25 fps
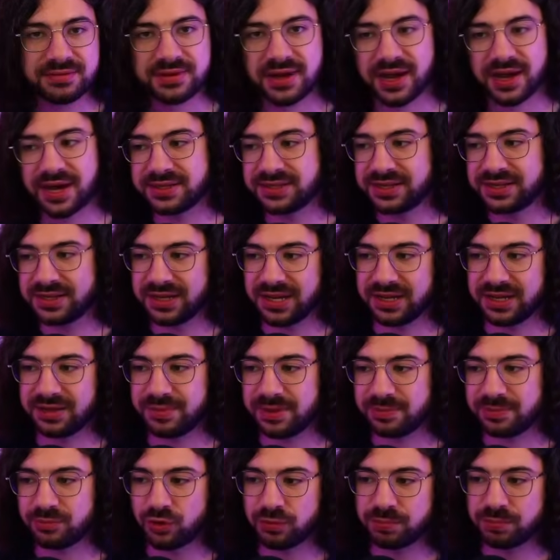I did a little
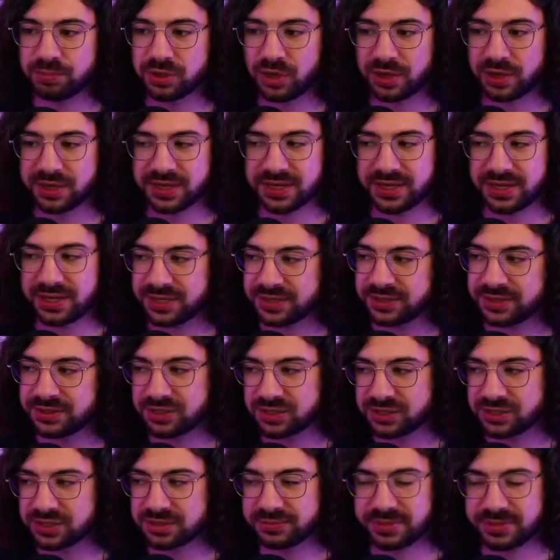bit more plotting in
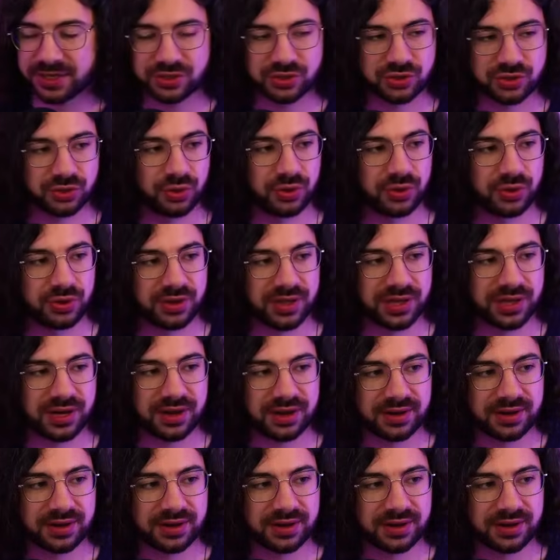just to make sure that,